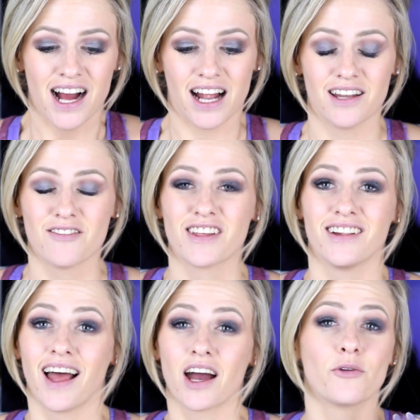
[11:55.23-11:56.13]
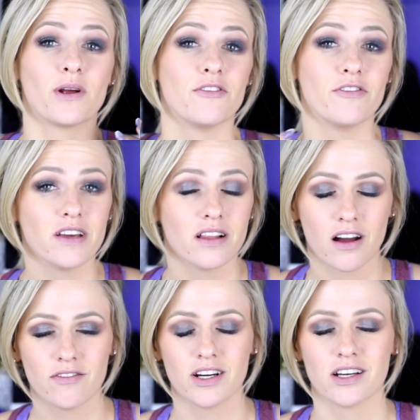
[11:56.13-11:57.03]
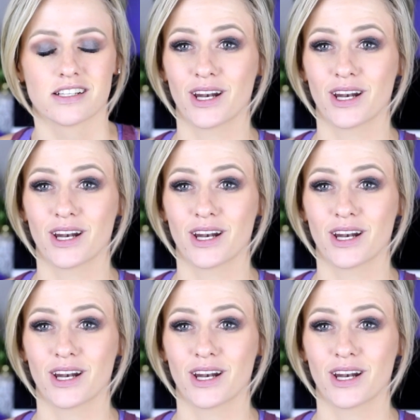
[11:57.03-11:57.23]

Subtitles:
I love the lightweight feel of it,